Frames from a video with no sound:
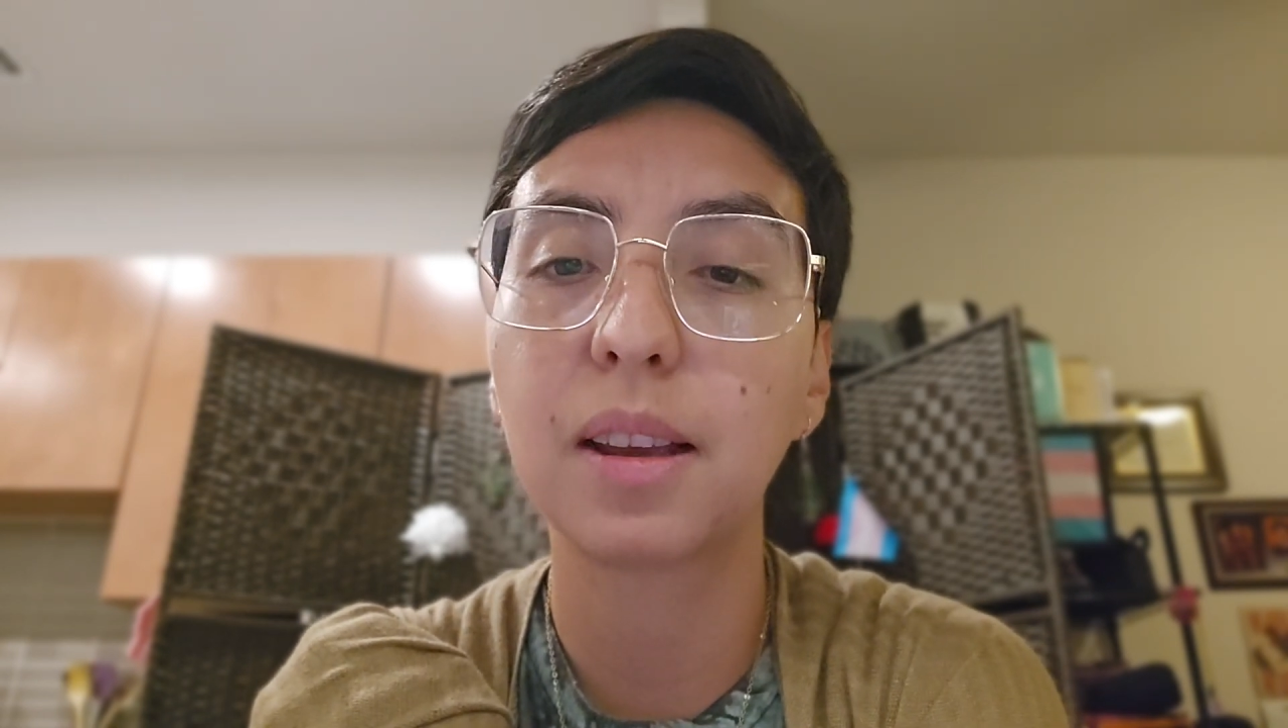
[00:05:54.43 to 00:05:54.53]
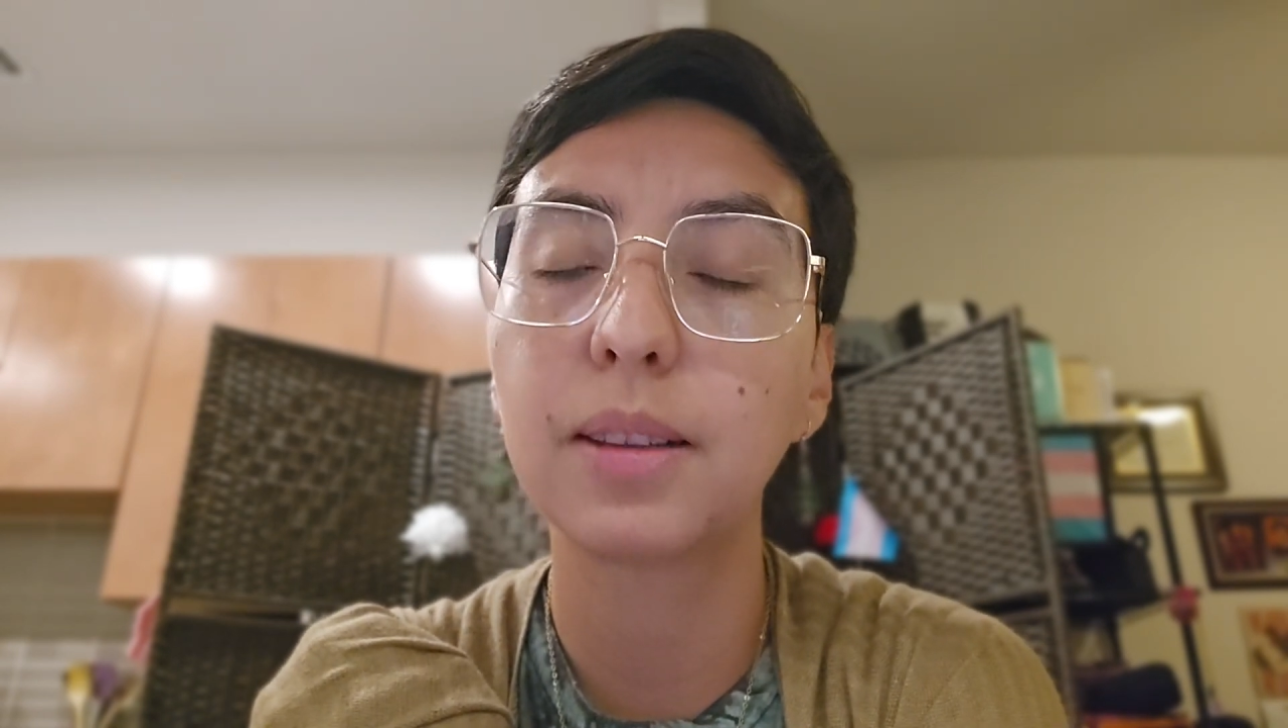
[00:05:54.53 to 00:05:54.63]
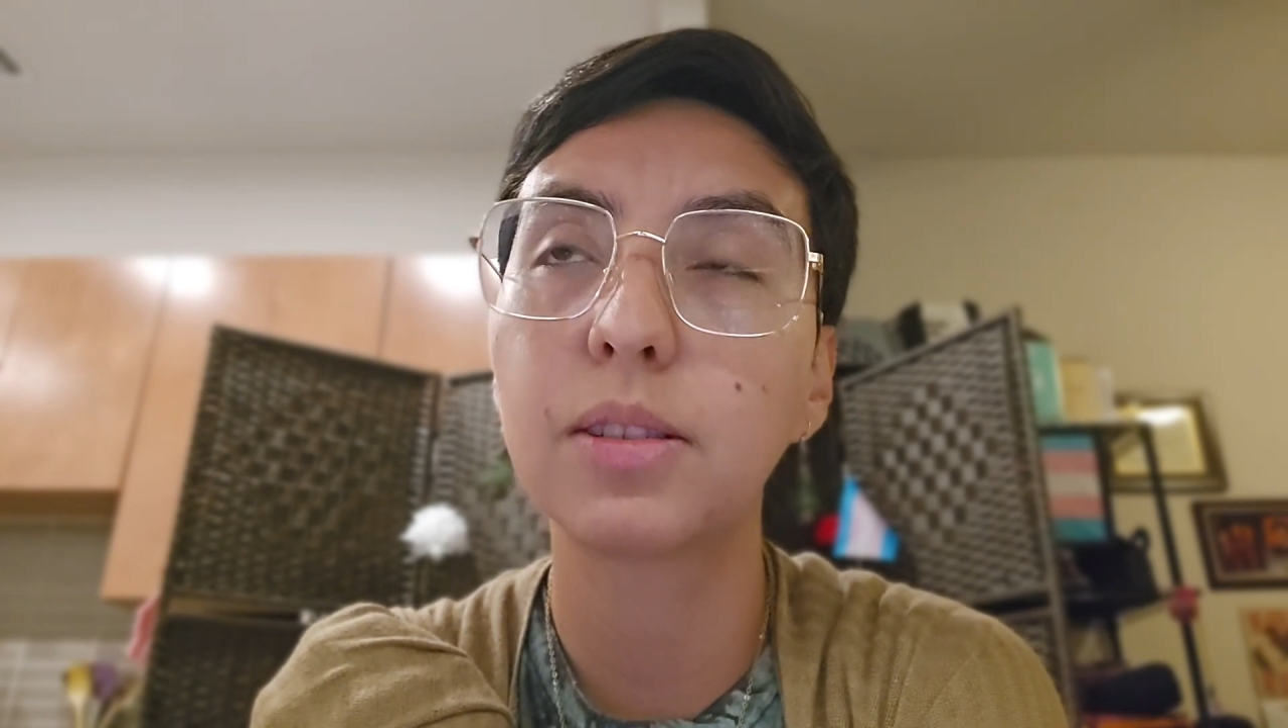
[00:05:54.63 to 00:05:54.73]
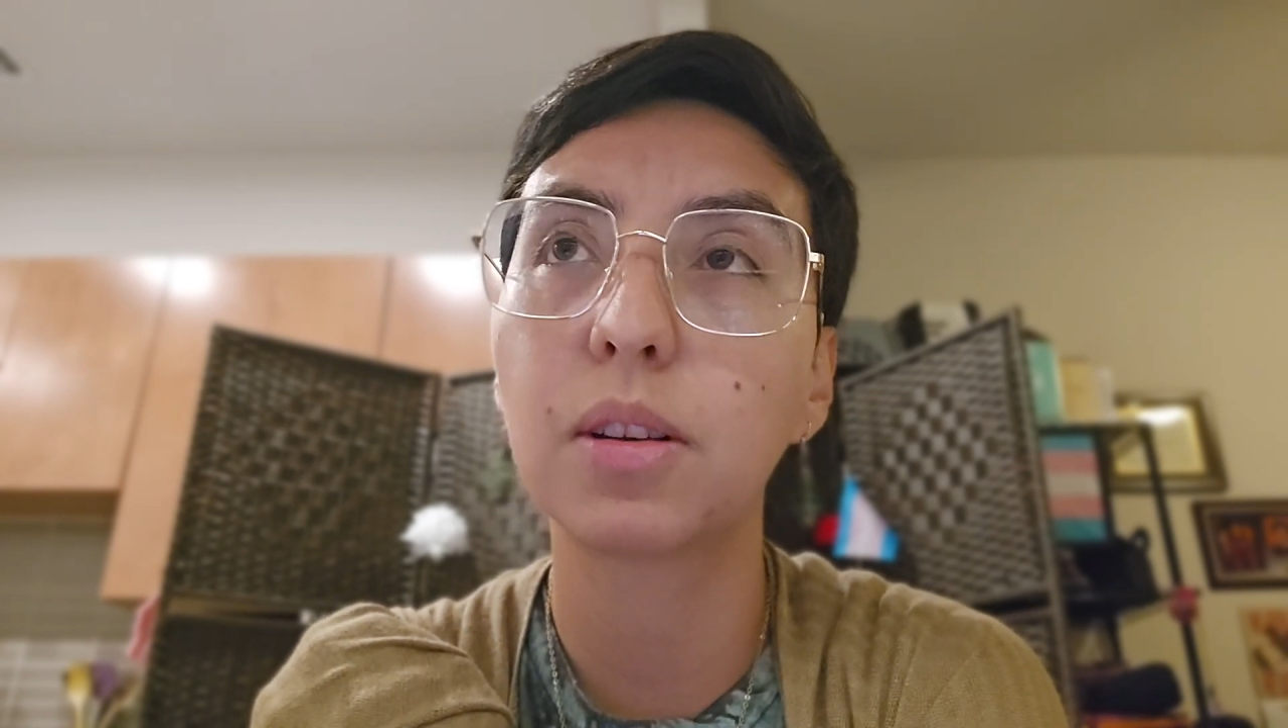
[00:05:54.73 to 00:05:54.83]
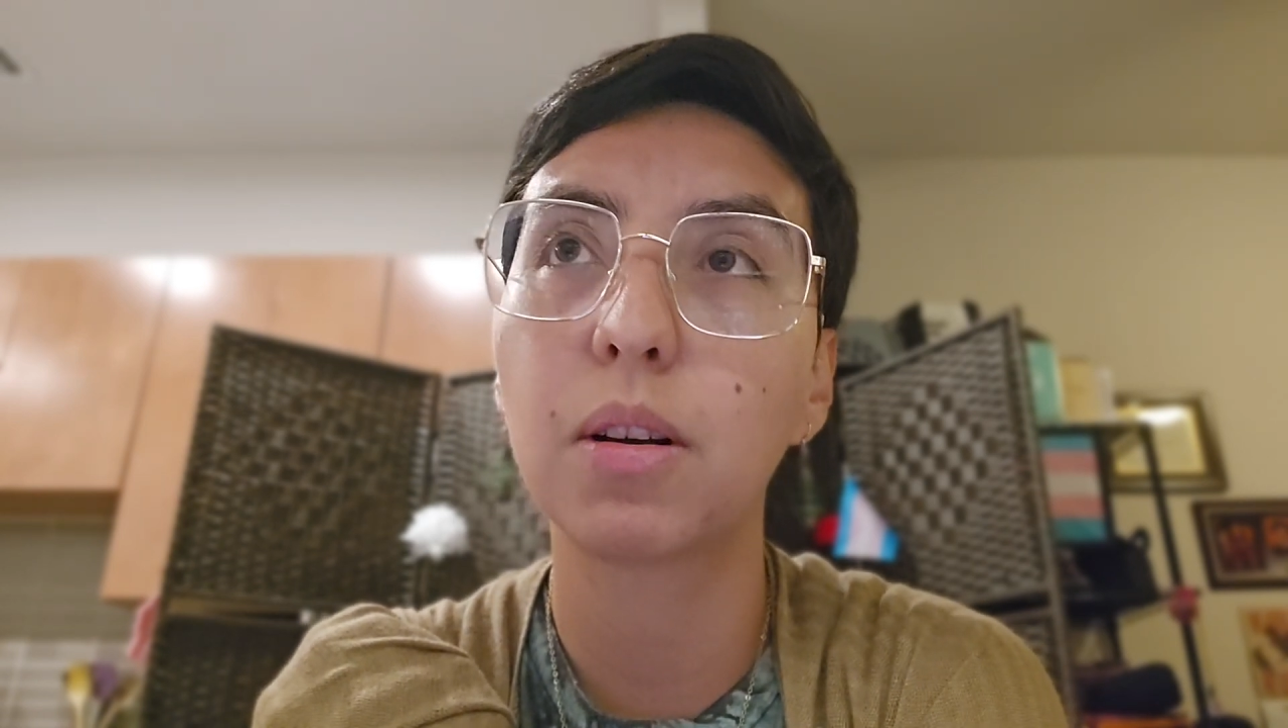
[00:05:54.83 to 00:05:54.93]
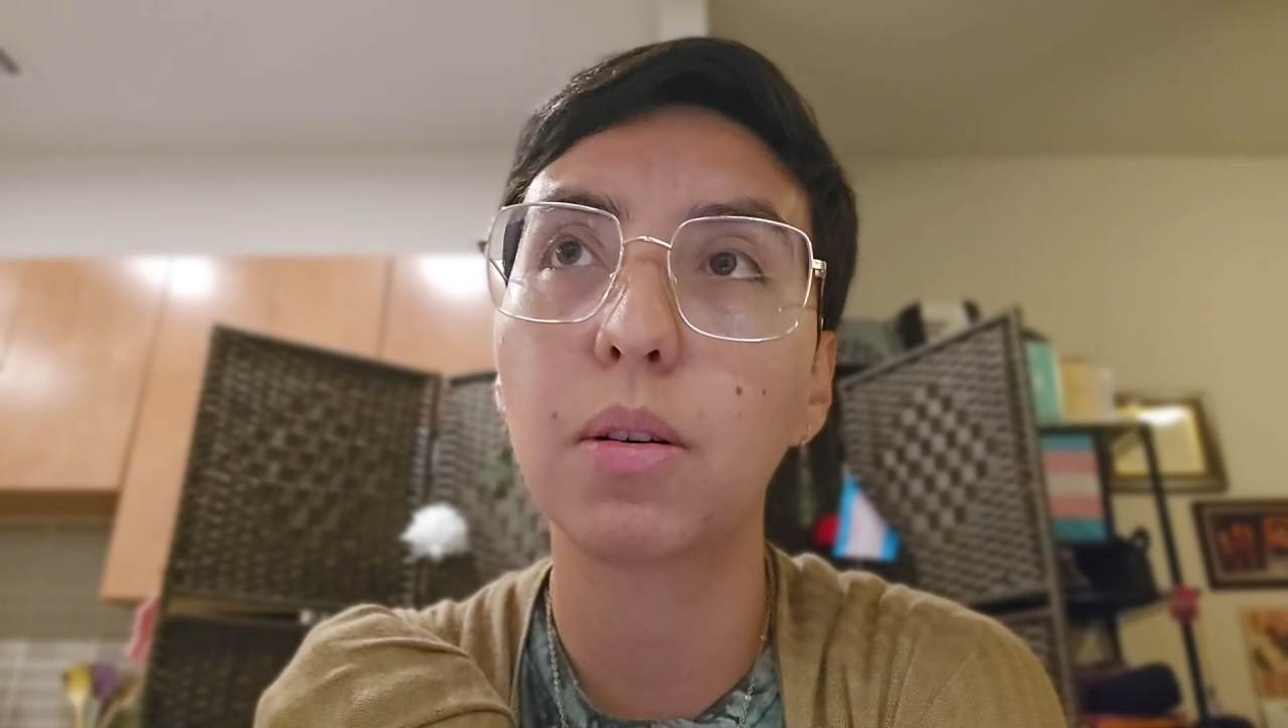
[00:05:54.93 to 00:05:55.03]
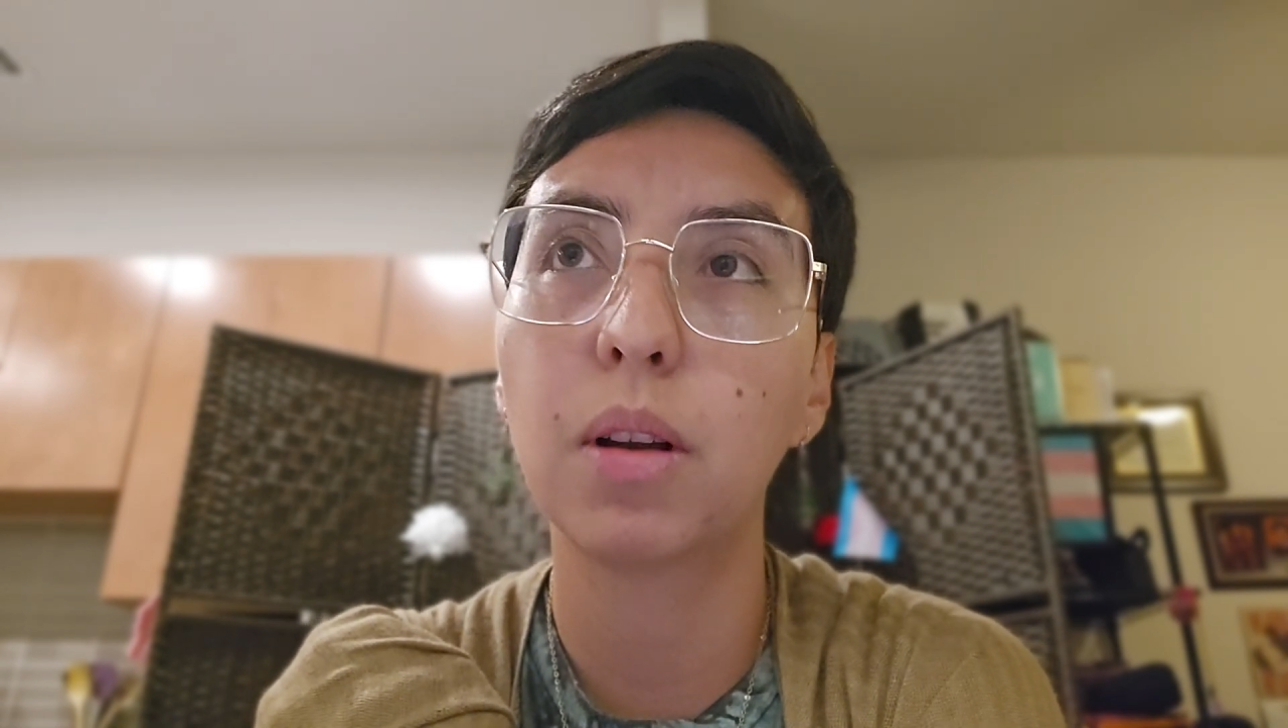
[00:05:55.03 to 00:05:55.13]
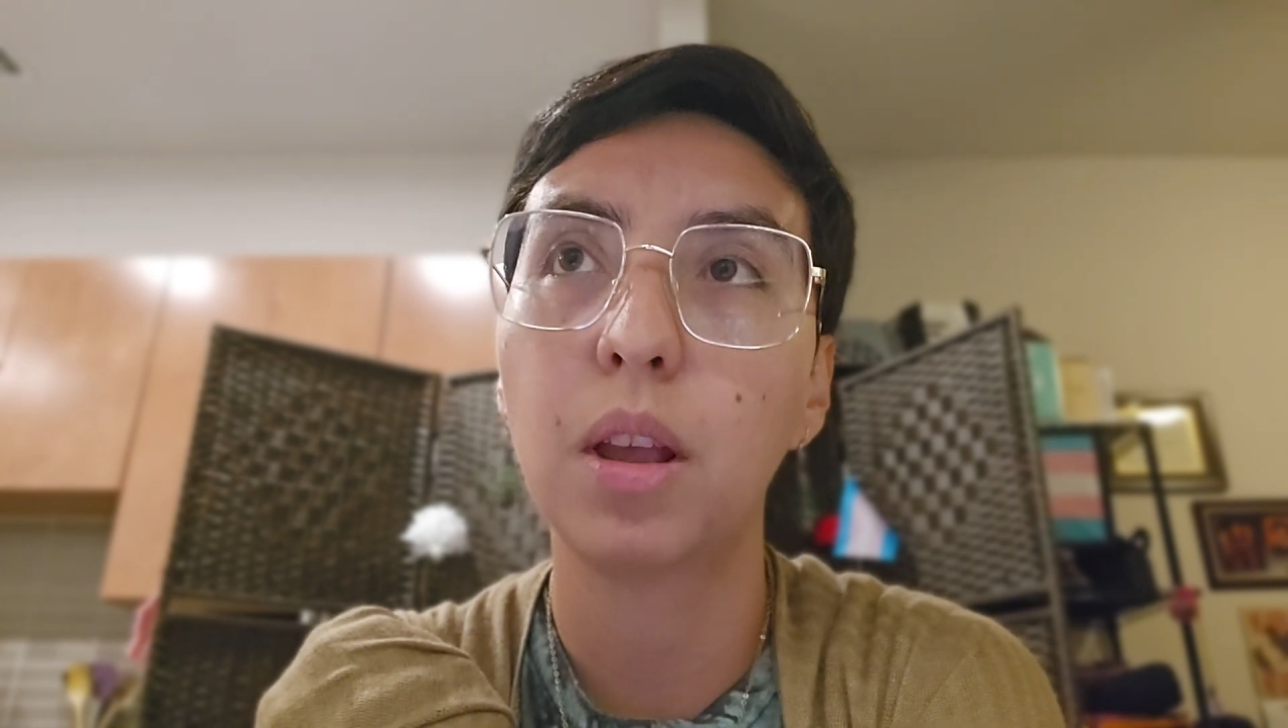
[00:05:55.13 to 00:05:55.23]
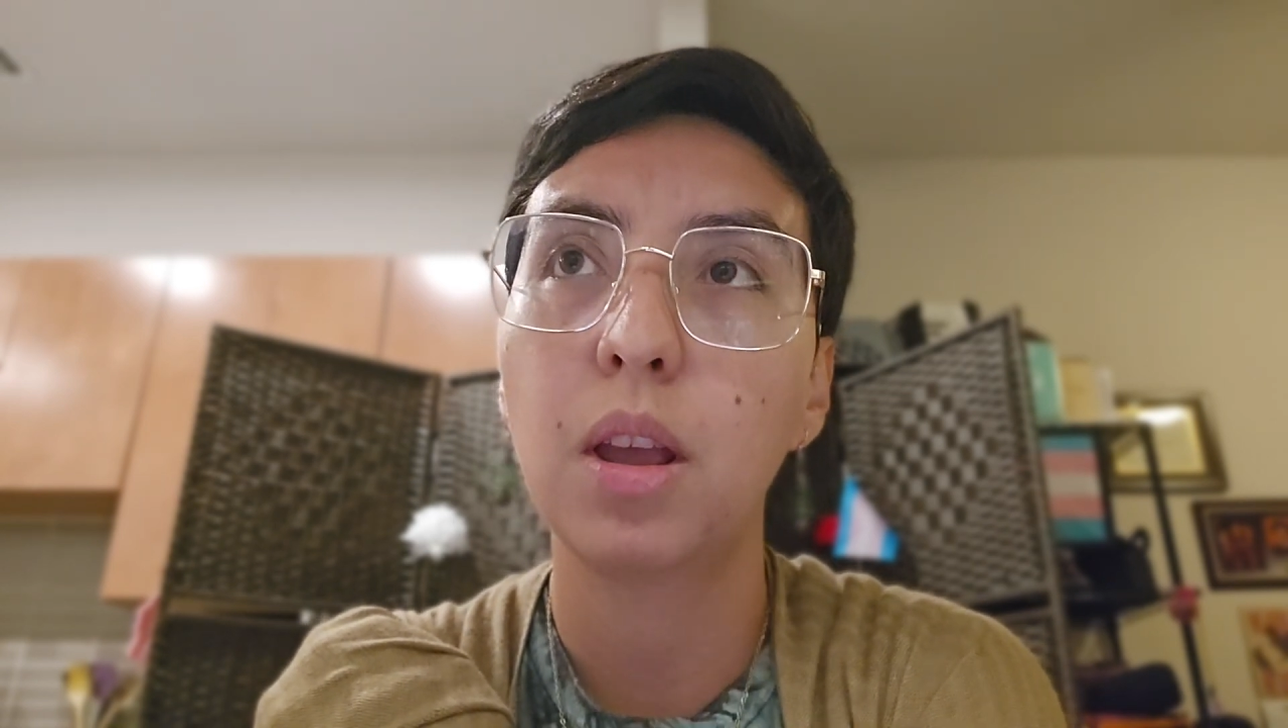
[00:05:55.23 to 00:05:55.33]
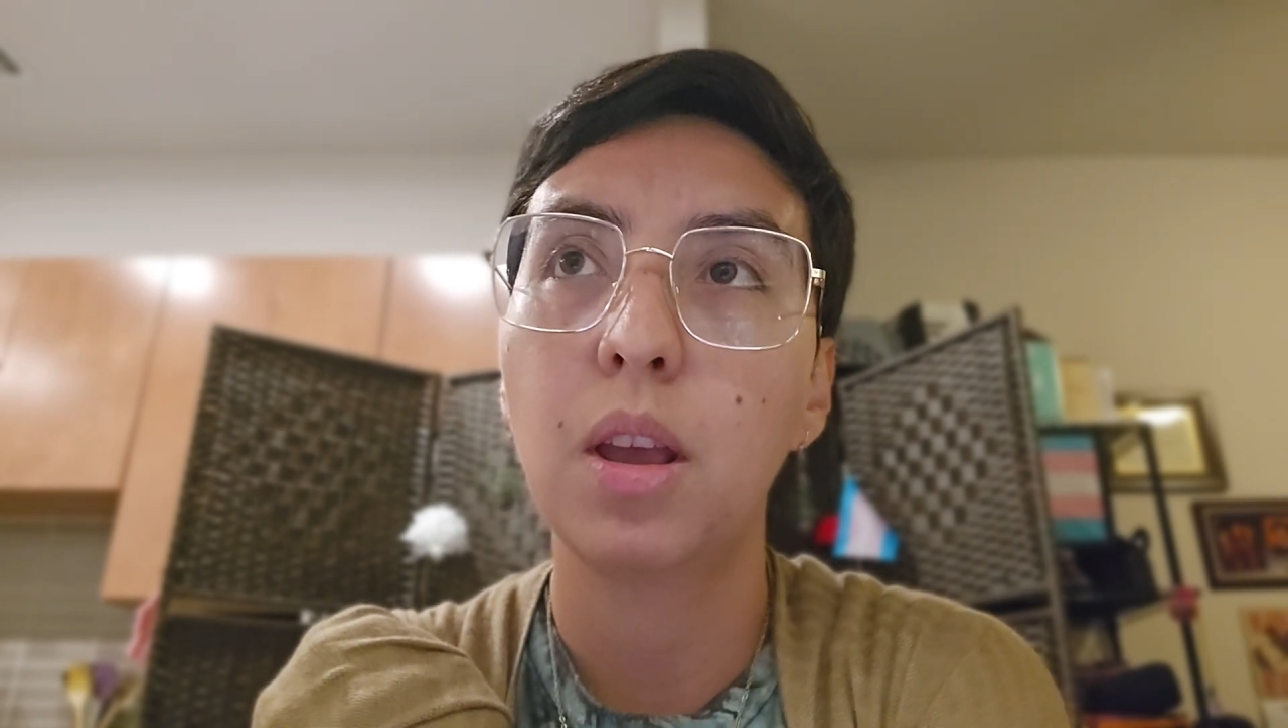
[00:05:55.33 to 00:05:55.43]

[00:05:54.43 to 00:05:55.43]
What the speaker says: And so